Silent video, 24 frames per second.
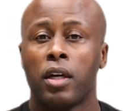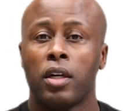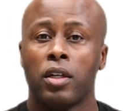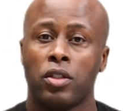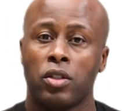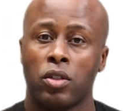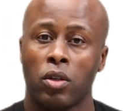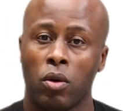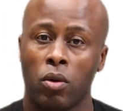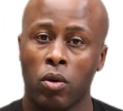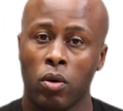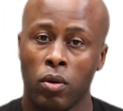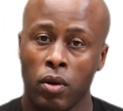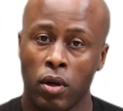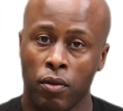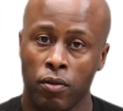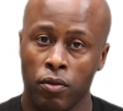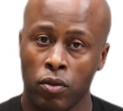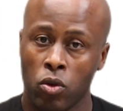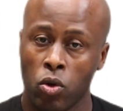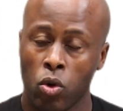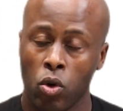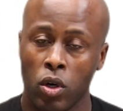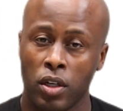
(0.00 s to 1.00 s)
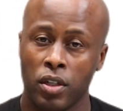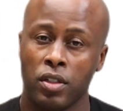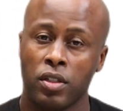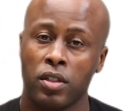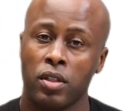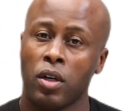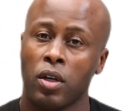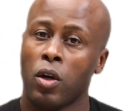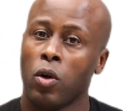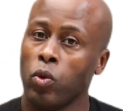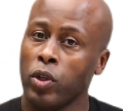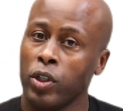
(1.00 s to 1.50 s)
So of
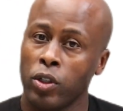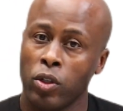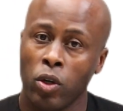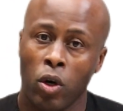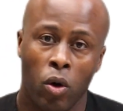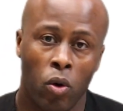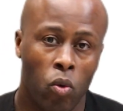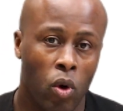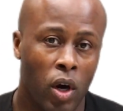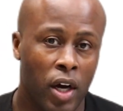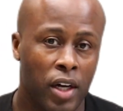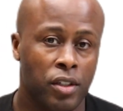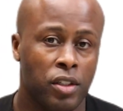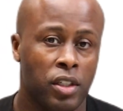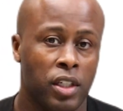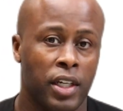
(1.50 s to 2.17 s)
course, we don't want